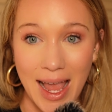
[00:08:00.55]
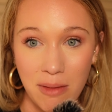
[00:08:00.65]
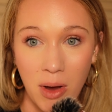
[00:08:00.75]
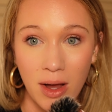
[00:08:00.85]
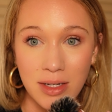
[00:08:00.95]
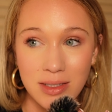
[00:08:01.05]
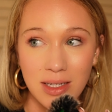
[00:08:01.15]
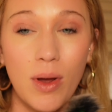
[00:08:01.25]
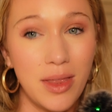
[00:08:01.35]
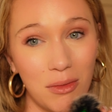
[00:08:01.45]
Aemond?
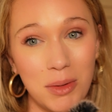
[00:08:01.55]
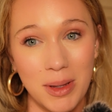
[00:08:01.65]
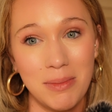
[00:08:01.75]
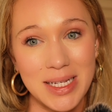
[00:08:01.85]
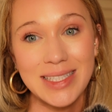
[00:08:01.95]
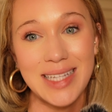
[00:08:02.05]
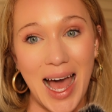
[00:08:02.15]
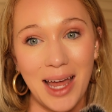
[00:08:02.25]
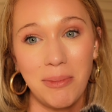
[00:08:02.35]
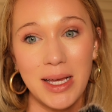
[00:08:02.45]
One, that would make me
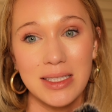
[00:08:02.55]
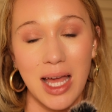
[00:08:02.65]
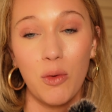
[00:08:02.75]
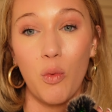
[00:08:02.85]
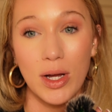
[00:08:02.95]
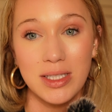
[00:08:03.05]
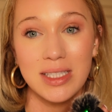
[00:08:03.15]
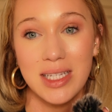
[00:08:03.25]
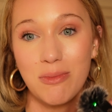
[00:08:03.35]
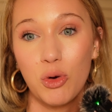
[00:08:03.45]
sad because I want to
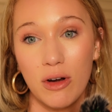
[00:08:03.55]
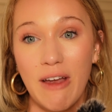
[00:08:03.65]
see more of